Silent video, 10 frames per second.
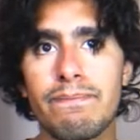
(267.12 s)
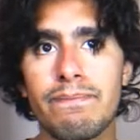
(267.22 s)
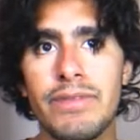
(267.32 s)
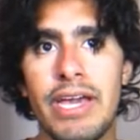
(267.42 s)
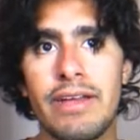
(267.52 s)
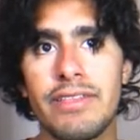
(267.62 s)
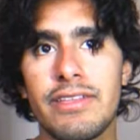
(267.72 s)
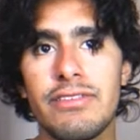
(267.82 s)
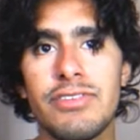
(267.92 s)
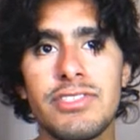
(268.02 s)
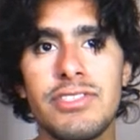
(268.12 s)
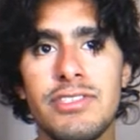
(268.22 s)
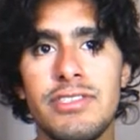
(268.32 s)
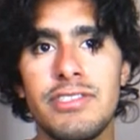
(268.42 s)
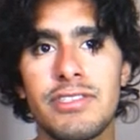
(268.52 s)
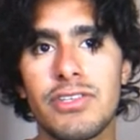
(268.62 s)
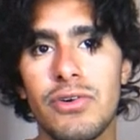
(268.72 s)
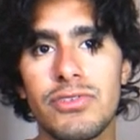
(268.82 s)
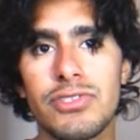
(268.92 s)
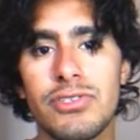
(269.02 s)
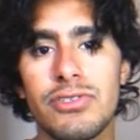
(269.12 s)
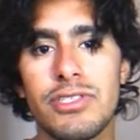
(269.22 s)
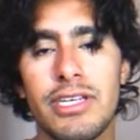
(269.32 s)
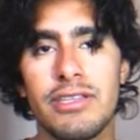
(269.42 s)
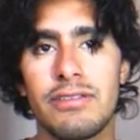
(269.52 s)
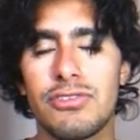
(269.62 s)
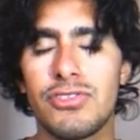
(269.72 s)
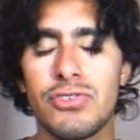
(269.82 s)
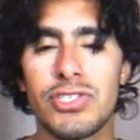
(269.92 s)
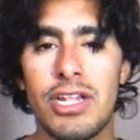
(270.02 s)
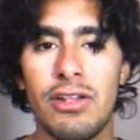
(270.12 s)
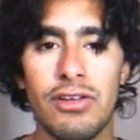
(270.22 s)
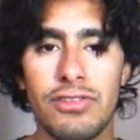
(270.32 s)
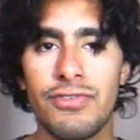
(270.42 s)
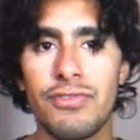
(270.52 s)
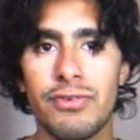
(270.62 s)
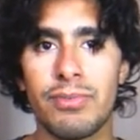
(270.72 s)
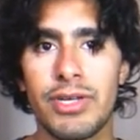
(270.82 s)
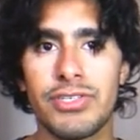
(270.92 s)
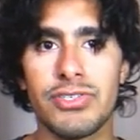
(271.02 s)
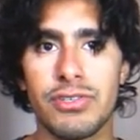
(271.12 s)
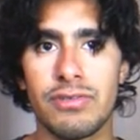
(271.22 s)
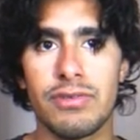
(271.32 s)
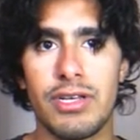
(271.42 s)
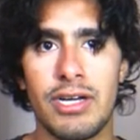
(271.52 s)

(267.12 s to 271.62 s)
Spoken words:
Yeah, and then there's this console that shows a lot of information,